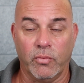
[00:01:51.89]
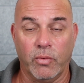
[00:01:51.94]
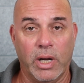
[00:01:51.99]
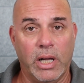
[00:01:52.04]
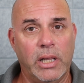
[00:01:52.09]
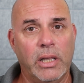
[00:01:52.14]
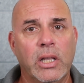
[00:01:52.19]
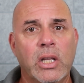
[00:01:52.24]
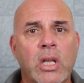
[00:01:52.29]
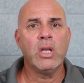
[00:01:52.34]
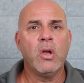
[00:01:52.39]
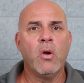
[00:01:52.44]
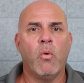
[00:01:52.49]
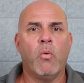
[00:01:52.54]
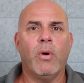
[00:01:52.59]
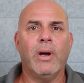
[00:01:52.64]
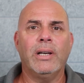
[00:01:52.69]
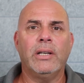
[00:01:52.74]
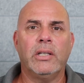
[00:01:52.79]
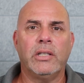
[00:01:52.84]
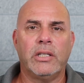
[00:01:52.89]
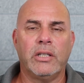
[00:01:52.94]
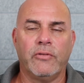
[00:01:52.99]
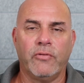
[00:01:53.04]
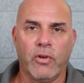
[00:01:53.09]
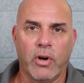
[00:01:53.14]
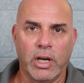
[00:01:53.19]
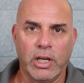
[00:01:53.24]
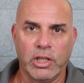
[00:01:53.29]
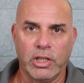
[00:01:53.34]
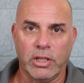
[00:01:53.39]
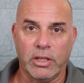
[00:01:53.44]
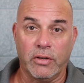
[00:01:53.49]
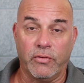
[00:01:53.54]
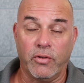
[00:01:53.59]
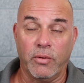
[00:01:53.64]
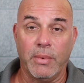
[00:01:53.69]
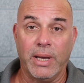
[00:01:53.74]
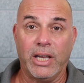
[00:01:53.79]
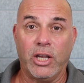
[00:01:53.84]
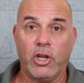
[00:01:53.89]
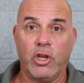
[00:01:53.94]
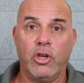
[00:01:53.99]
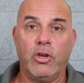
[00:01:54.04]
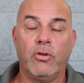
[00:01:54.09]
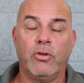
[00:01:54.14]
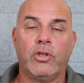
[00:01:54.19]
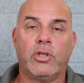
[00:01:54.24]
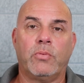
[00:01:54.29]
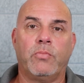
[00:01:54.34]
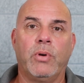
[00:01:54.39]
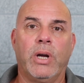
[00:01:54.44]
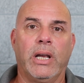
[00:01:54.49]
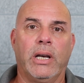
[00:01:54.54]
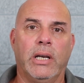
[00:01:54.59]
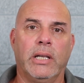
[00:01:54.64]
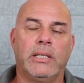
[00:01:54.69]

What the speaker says: Well, one disadvantage is if you make a huge spread.